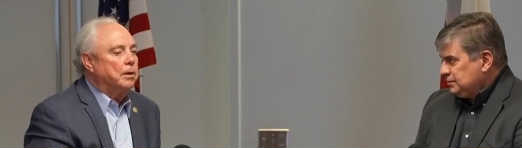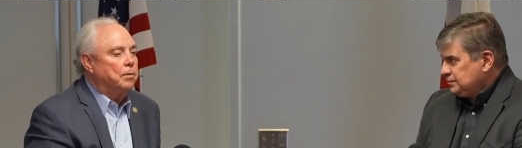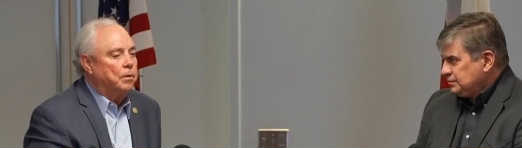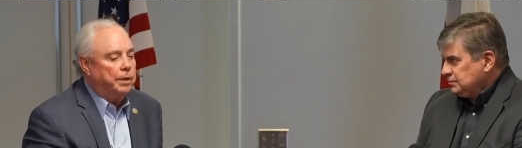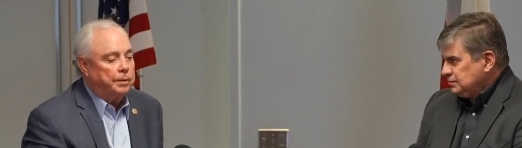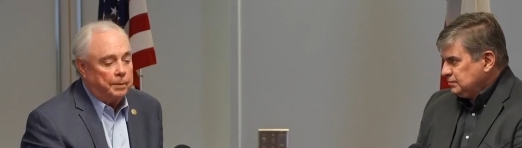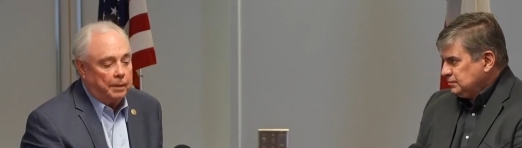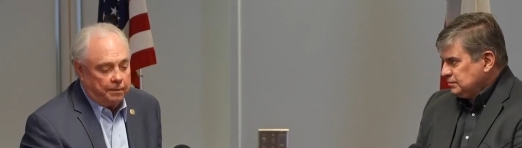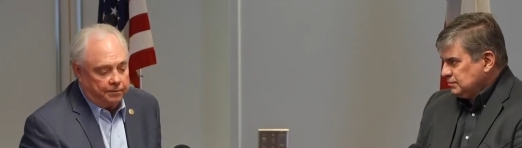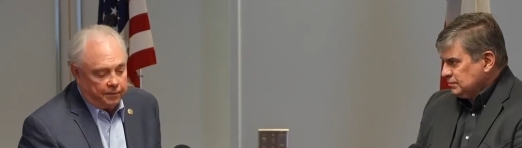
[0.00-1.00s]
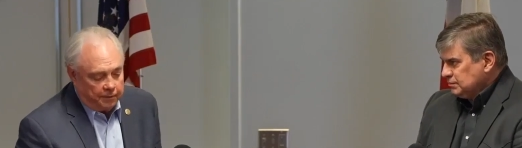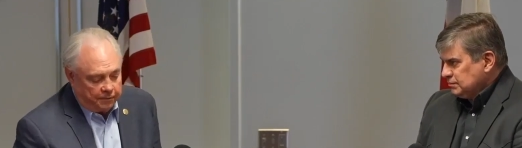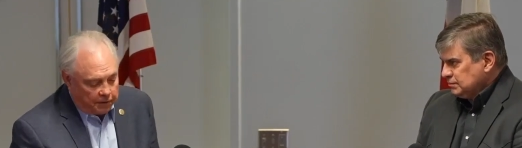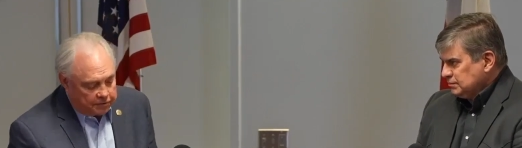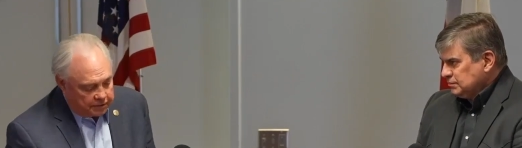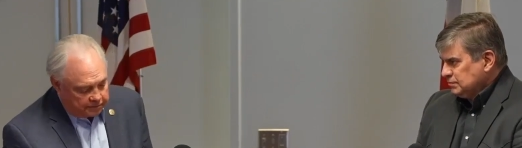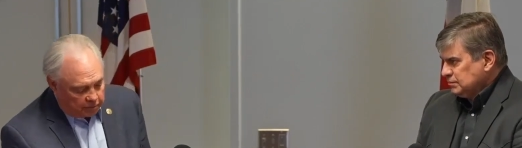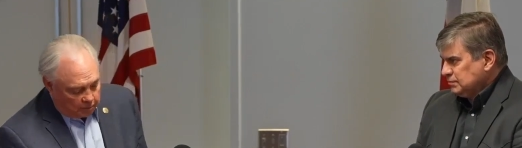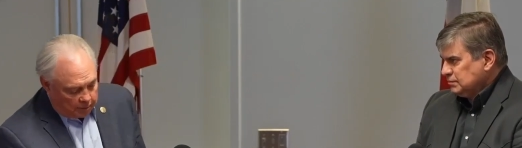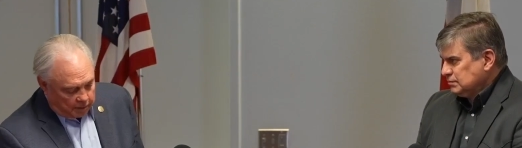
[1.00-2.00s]
Speaker 1: Well, first and
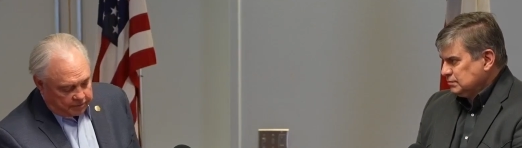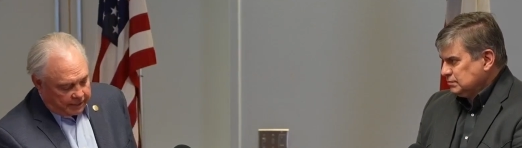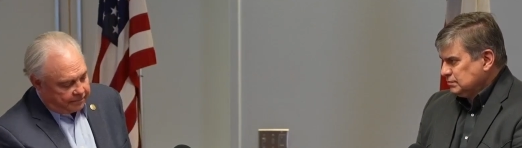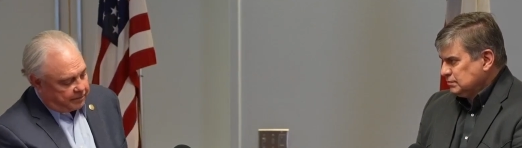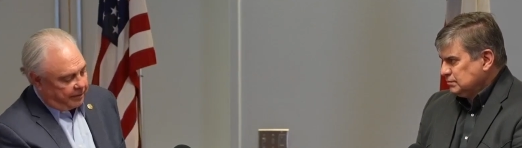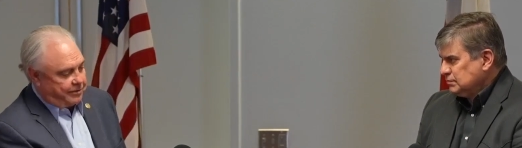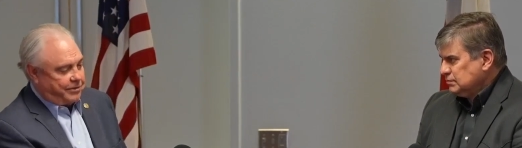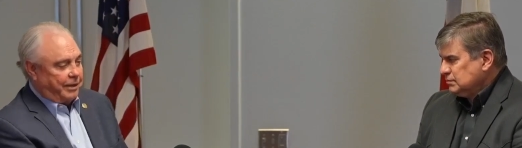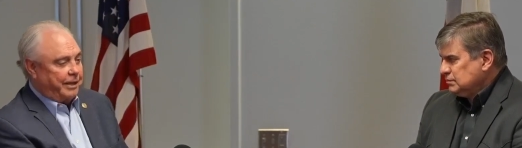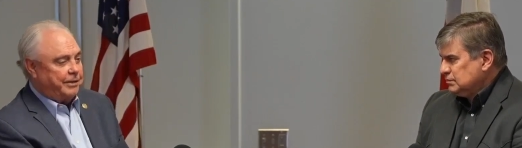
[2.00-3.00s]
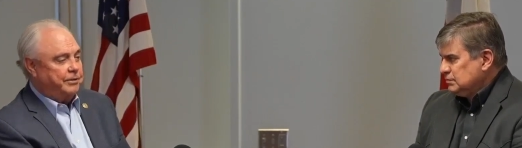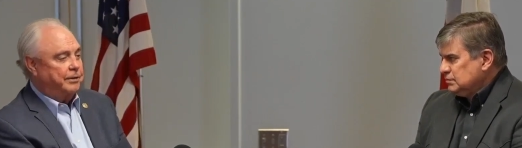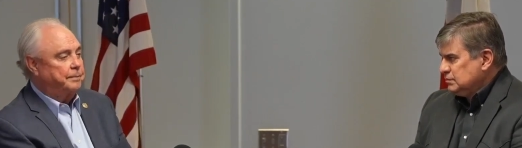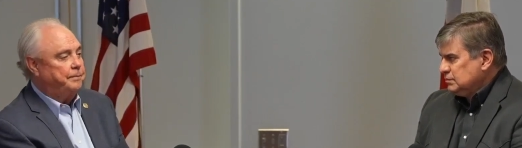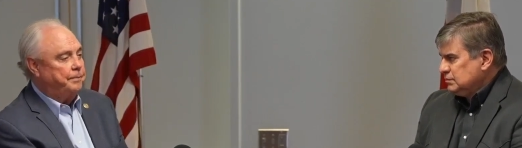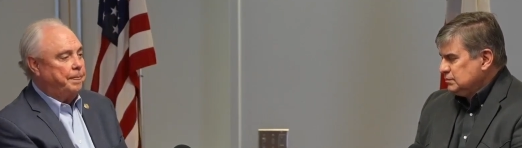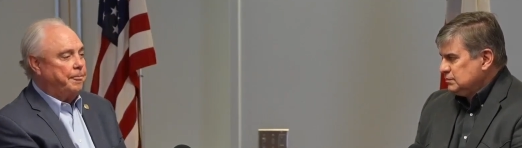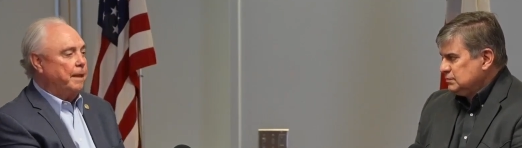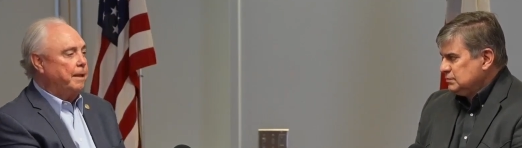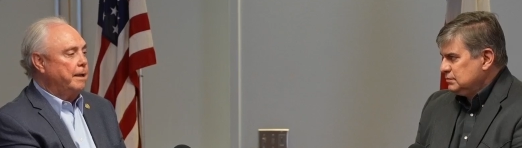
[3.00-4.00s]
foremost, after this election,
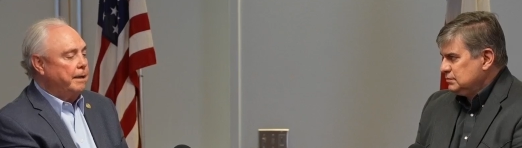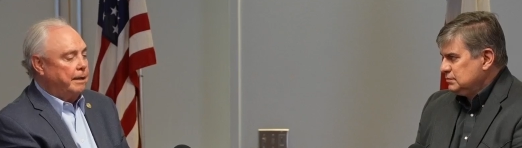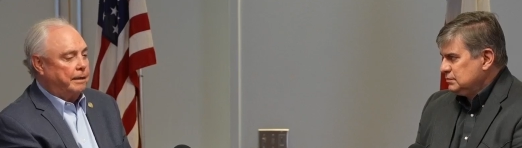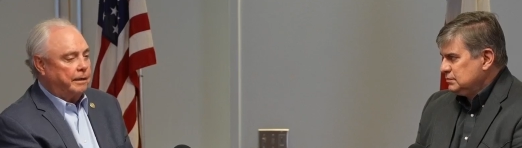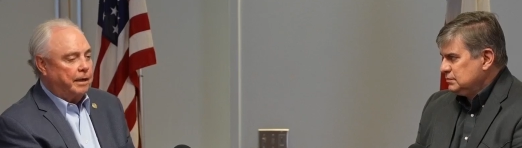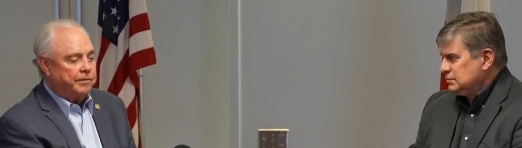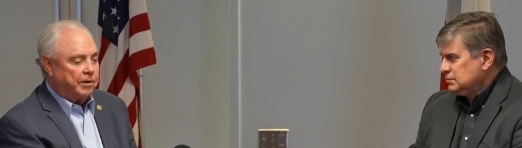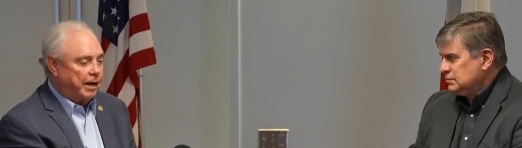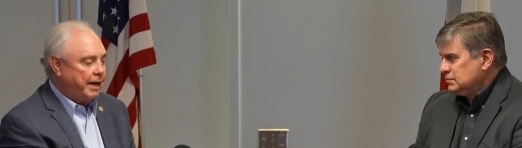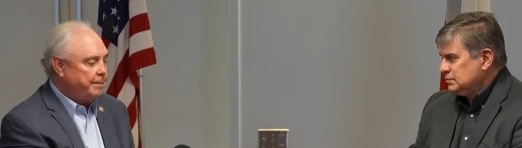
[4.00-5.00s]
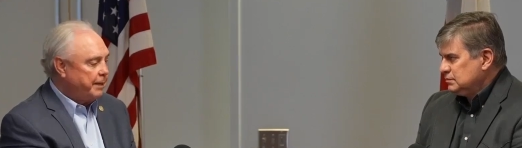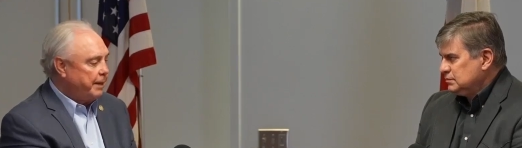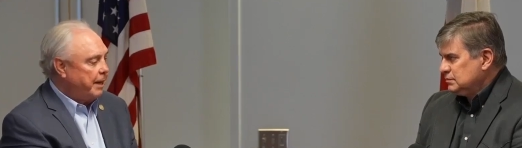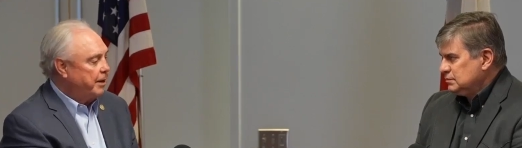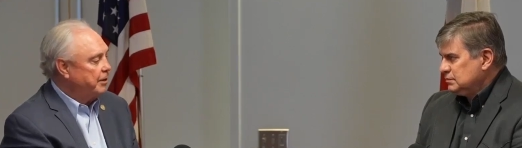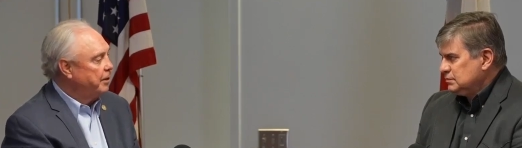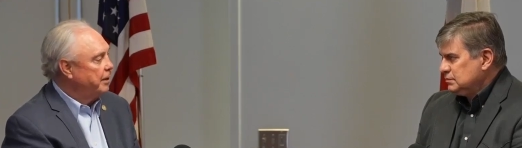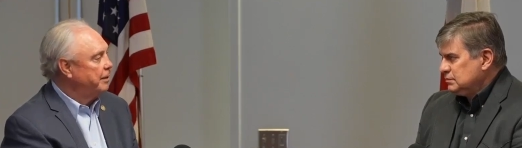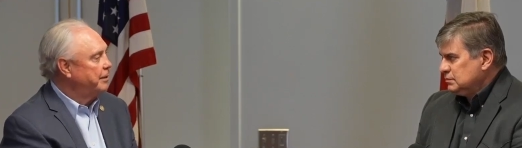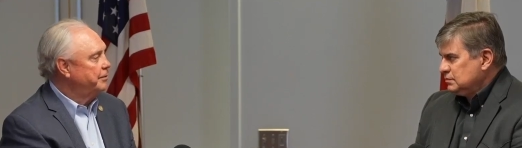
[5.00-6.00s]
Governor Abbott and I are going to
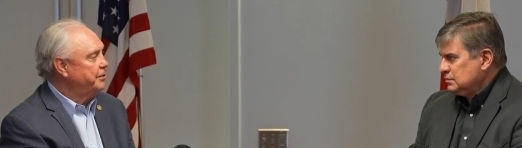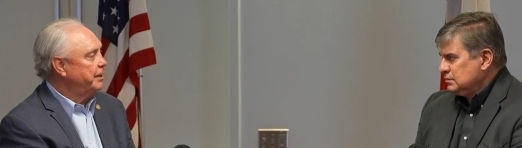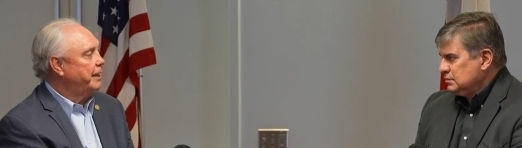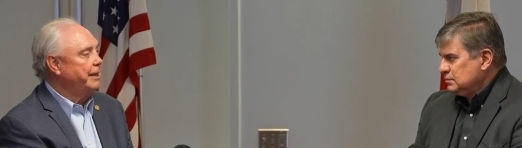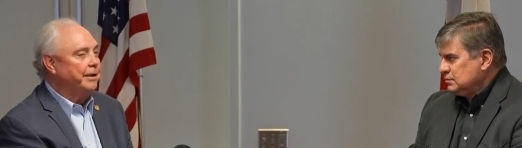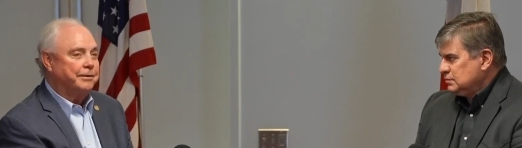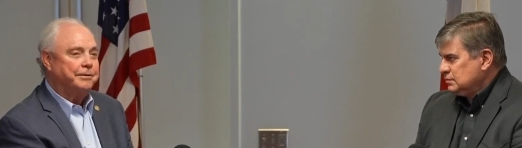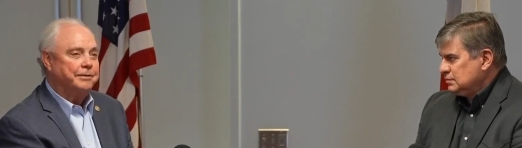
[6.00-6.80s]
sit down.